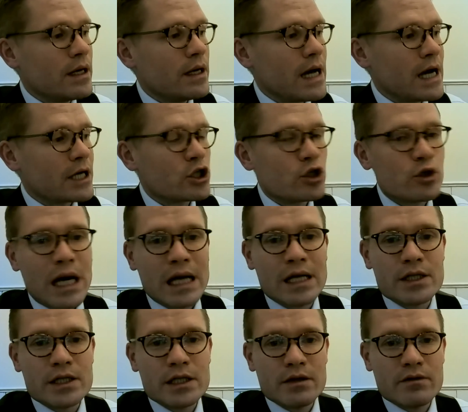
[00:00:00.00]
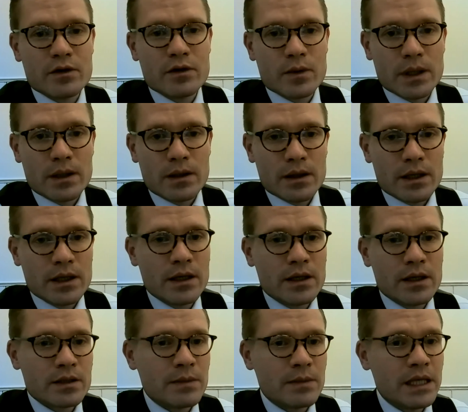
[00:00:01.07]
uh, actuality, if you will.
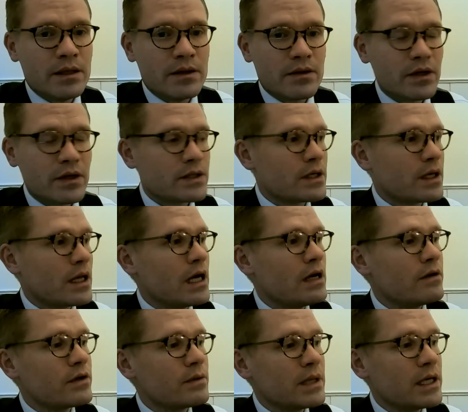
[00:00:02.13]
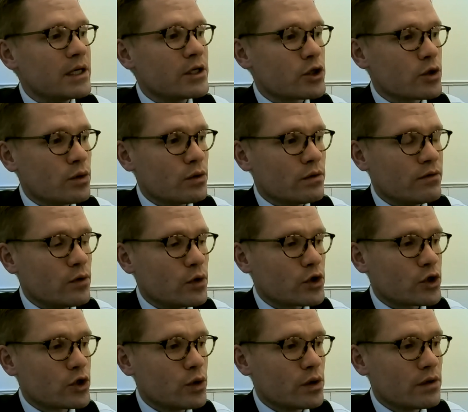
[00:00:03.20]
Uh, as in many things in life, it may short, fall
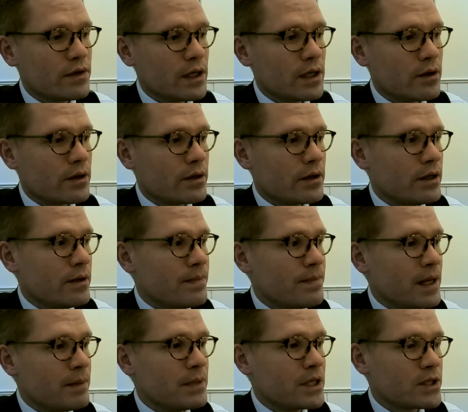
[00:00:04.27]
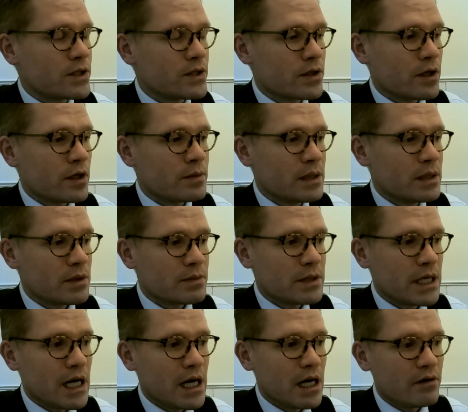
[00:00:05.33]
short of our um, ambitions on other people's
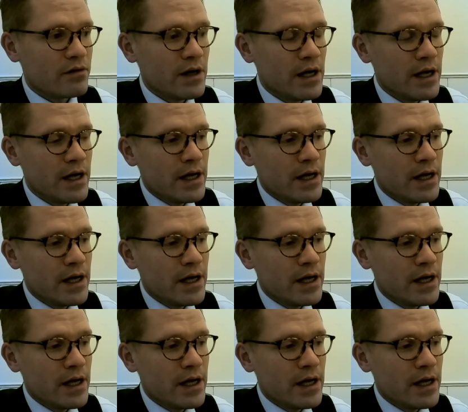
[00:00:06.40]
behalf.